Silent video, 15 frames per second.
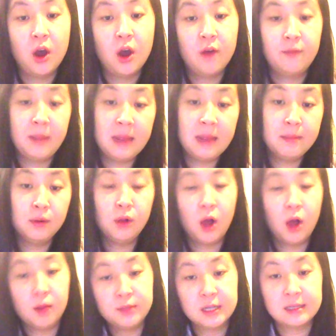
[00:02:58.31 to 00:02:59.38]
of people,
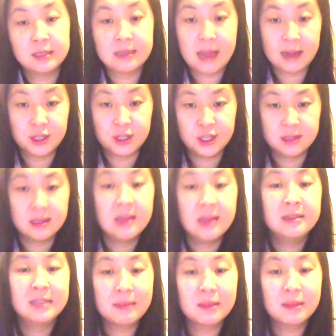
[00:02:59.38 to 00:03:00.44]
objects, and actions,
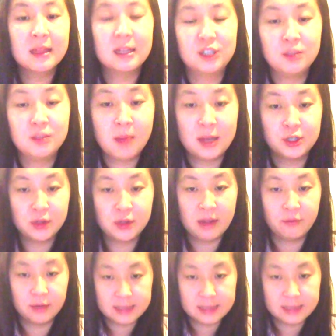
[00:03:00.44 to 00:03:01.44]
something that she might do every